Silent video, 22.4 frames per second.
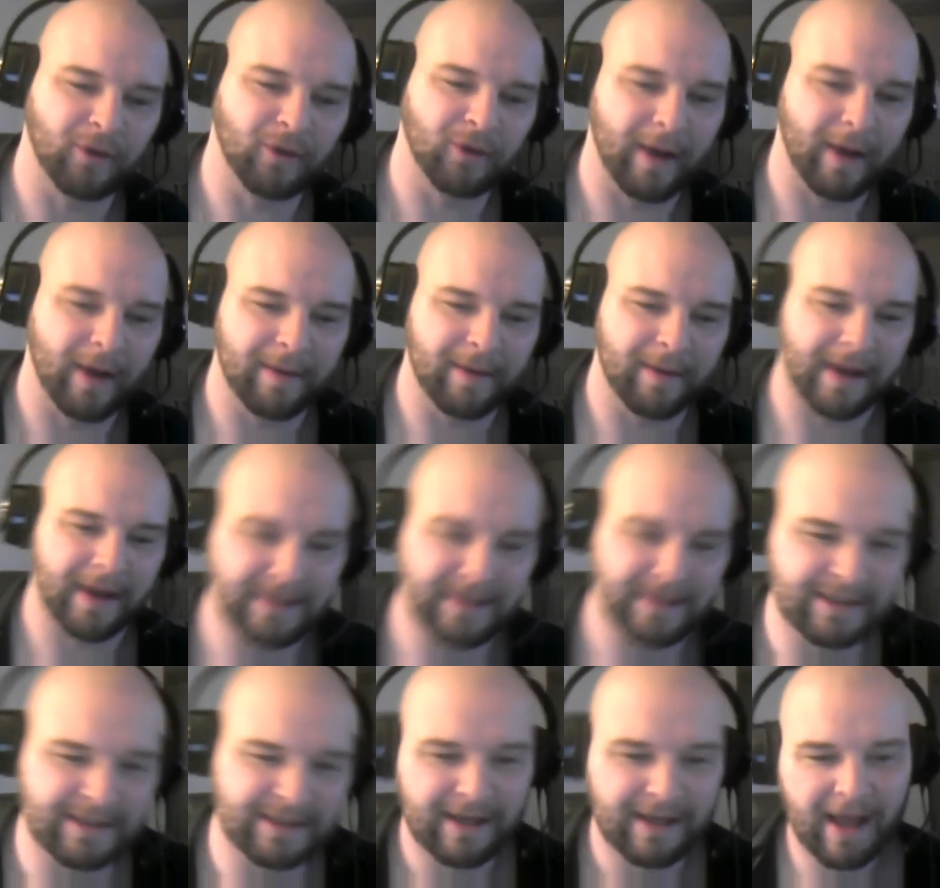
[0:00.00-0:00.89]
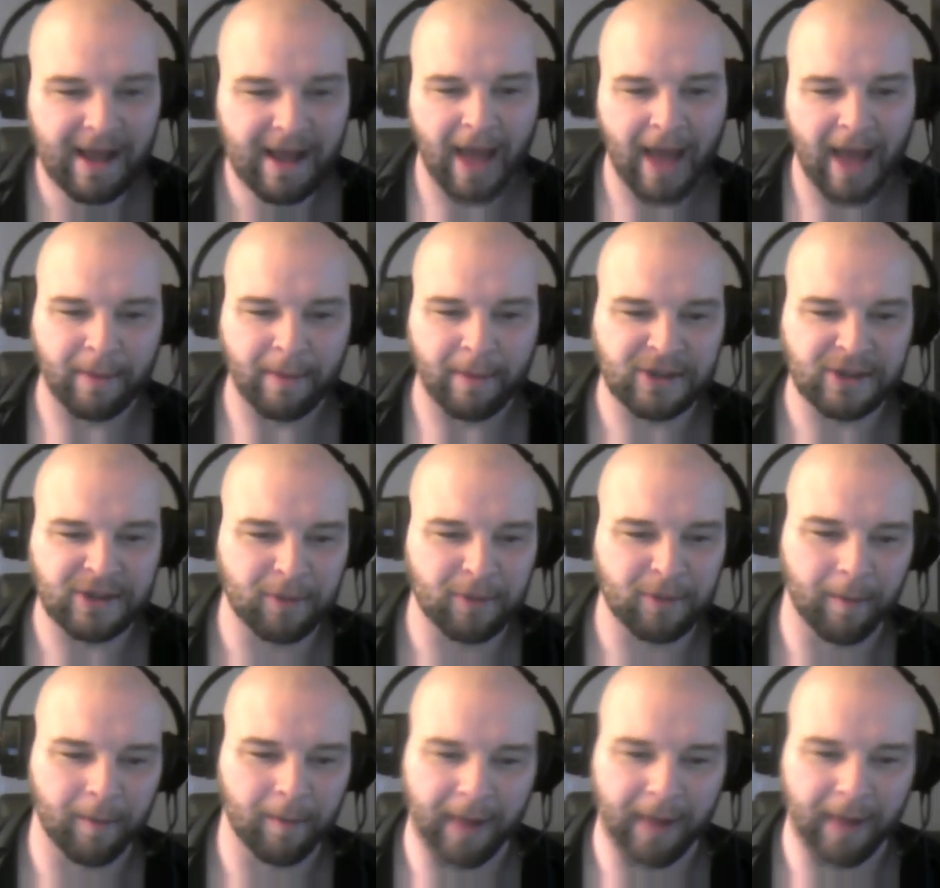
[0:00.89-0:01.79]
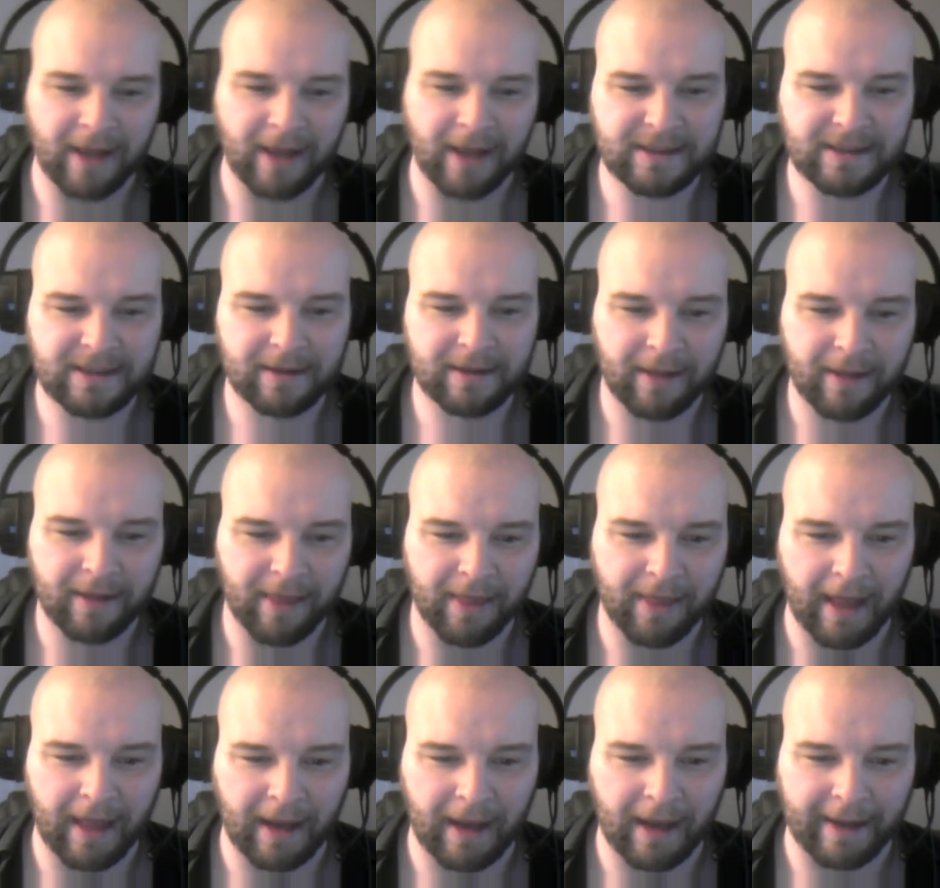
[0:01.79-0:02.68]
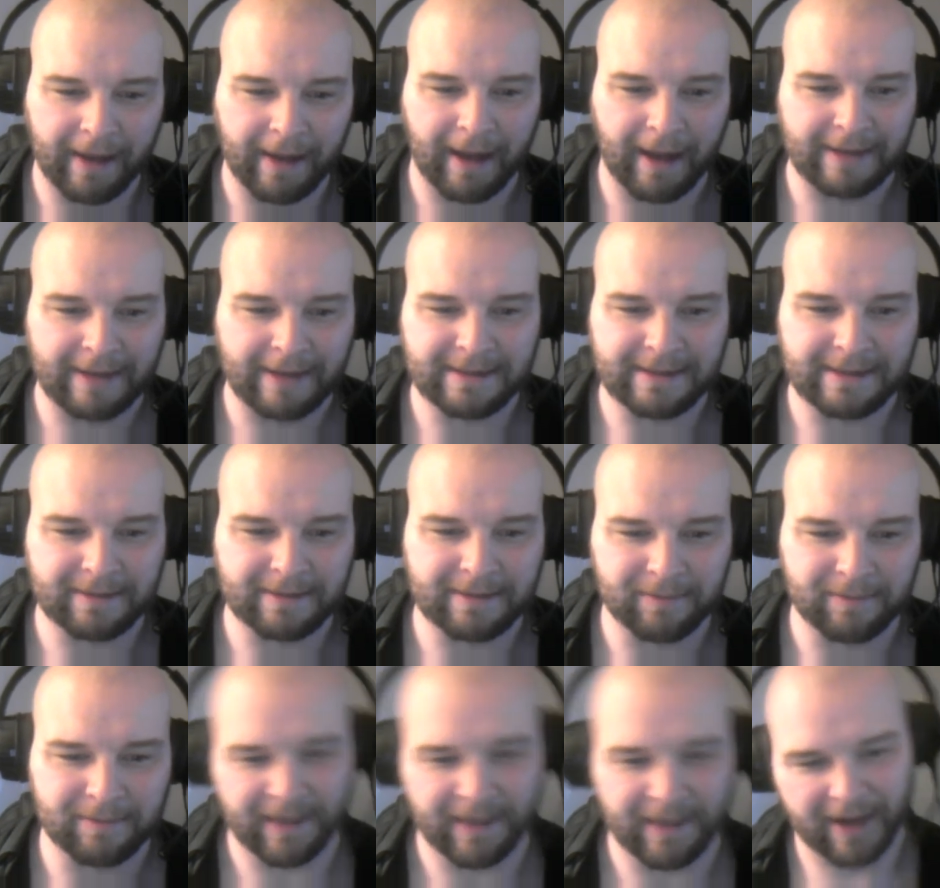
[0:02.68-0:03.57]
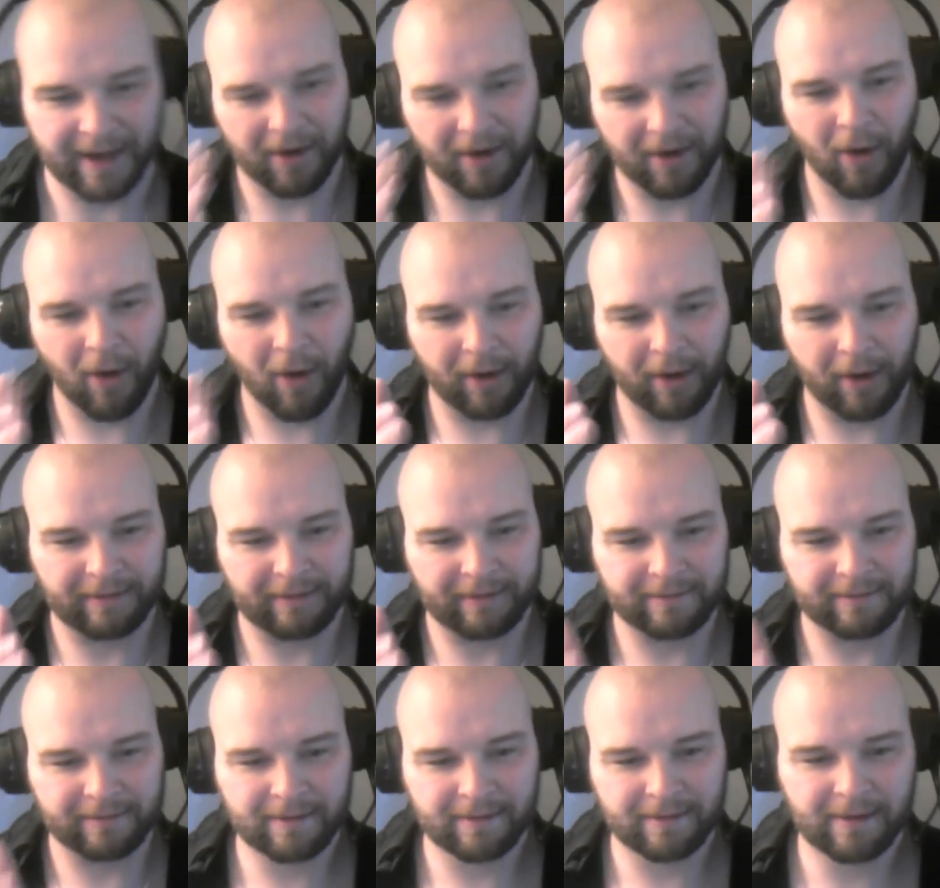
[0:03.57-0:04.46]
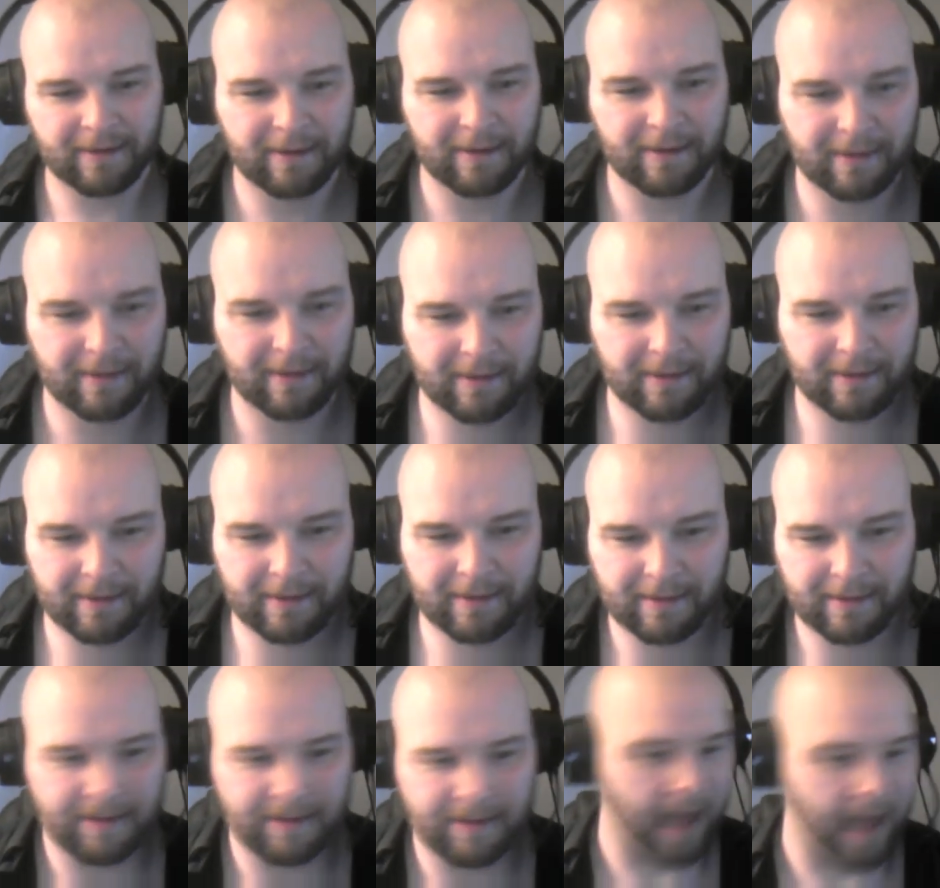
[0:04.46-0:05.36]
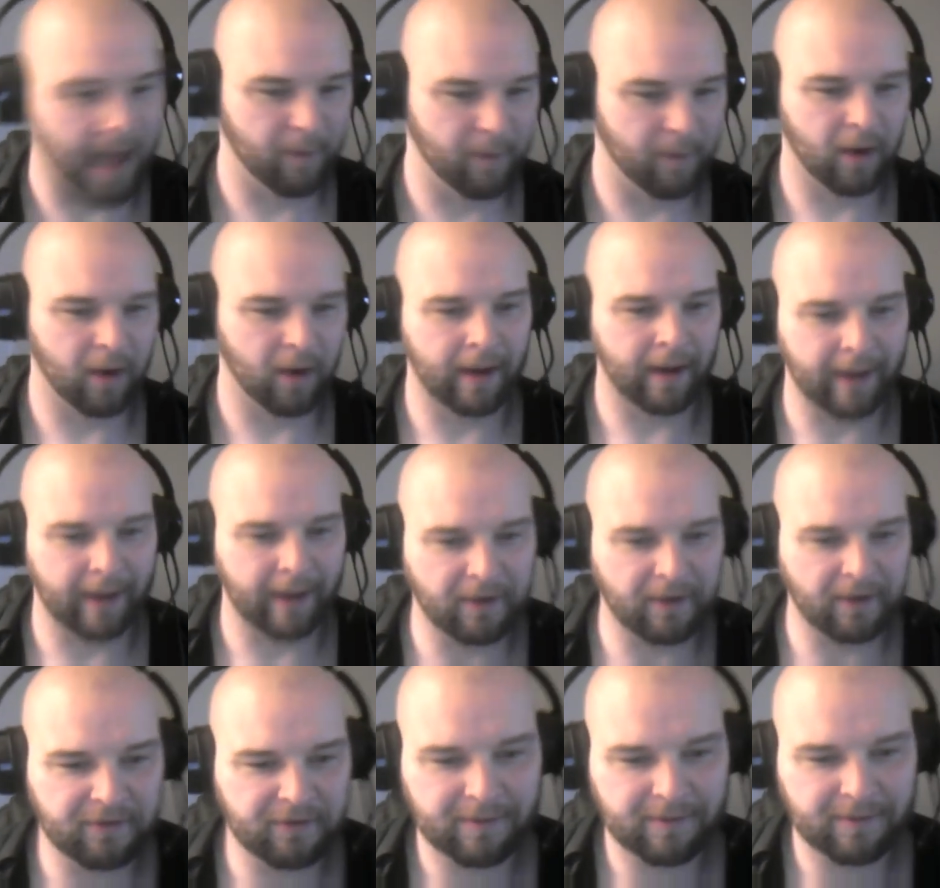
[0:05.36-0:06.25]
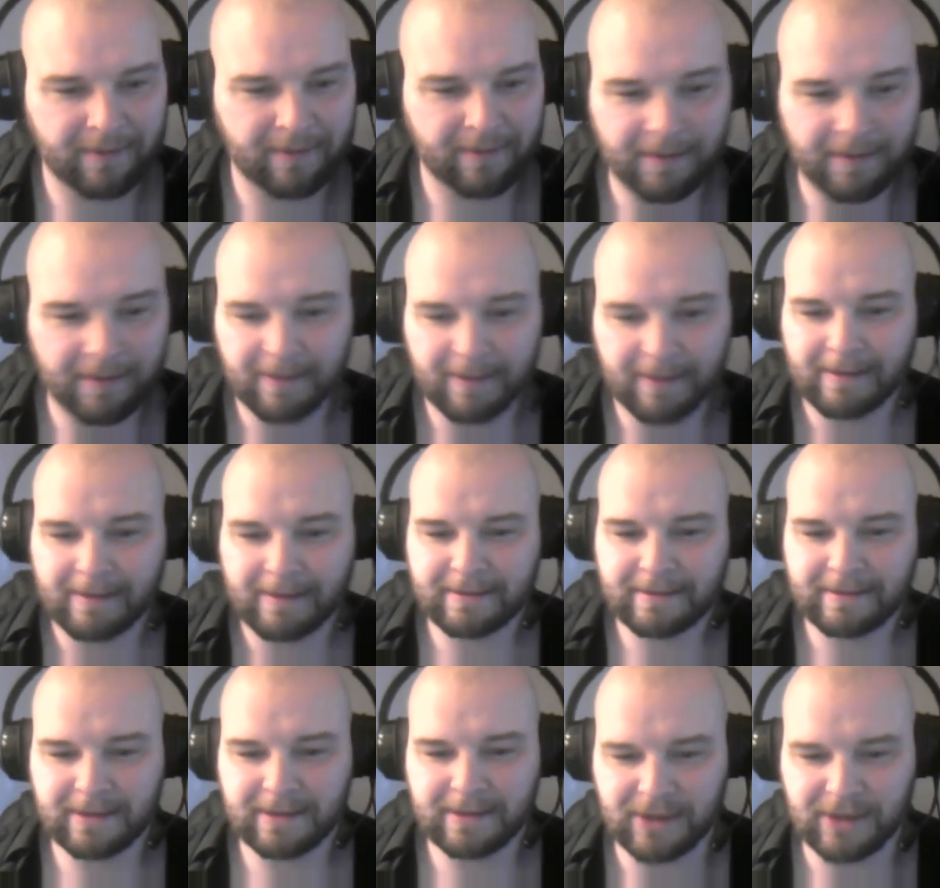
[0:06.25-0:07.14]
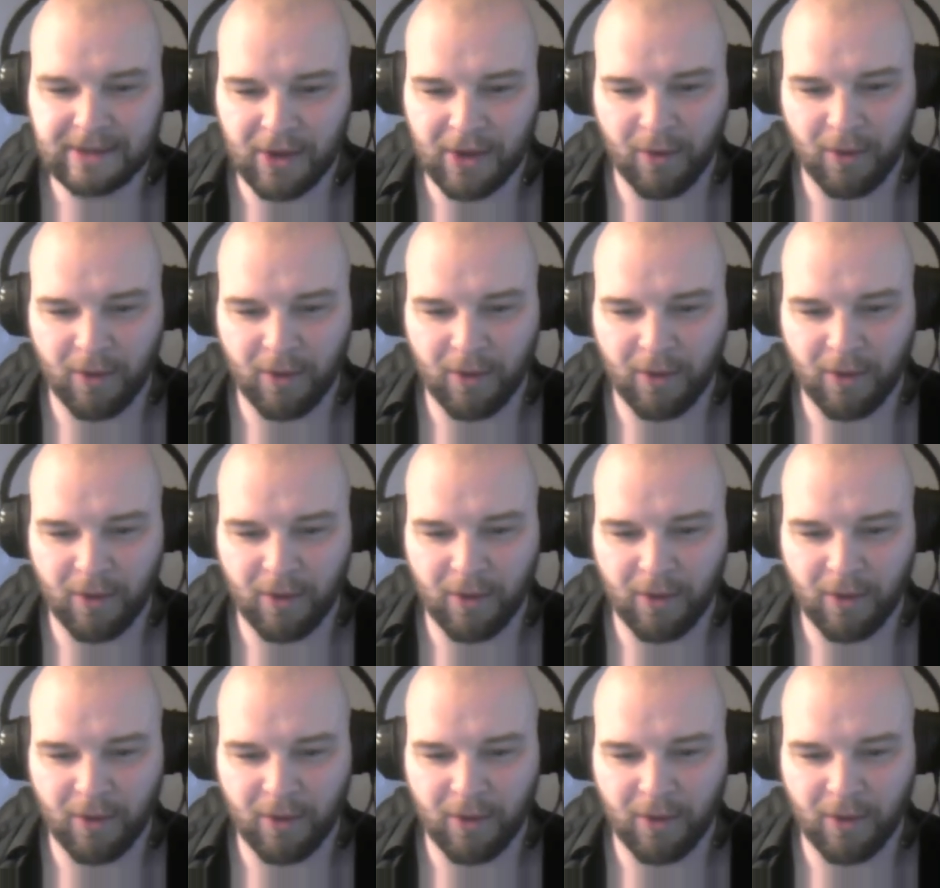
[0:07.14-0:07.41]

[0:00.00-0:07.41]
20 minutes and be super pissed that like I didn't get it on camera, I guess. So,